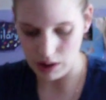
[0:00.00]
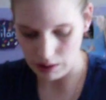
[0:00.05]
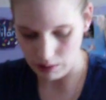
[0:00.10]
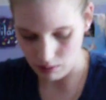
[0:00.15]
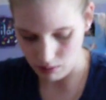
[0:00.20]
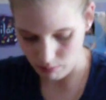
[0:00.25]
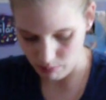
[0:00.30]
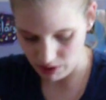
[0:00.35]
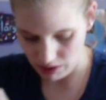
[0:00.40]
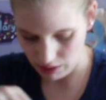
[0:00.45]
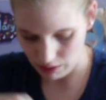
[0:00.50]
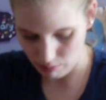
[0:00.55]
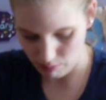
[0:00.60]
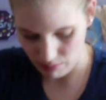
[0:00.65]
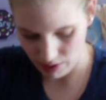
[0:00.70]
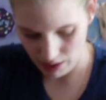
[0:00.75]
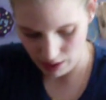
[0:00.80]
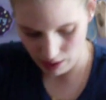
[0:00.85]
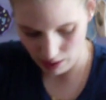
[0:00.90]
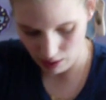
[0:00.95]
gaynor
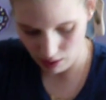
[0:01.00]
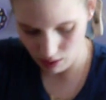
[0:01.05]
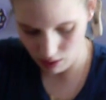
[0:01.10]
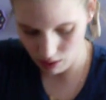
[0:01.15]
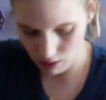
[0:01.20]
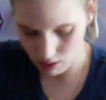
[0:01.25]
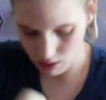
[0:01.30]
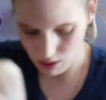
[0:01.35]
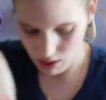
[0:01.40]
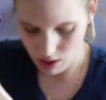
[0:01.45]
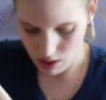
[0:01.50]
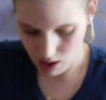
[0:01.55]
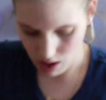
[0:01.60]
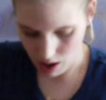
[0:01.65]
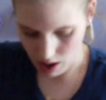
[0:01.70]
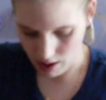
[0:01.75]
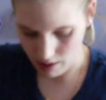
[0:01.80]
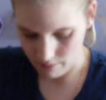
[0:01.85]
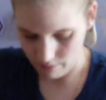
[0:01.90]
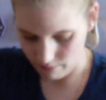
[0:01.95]
mindens bag,
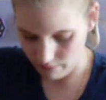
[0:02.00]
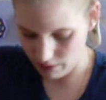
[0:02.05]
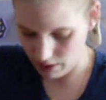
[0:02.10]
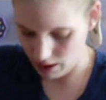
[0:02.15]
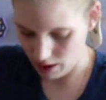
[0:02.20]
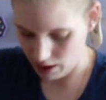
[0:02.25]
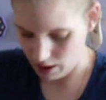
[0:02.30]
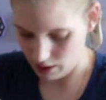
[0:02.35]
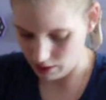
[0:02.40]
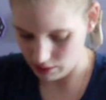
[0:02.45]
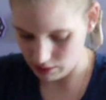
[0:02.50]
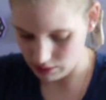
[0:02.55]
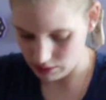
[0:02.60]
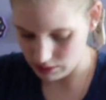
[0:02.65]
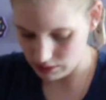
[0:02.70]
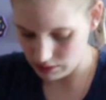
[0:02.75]
I've got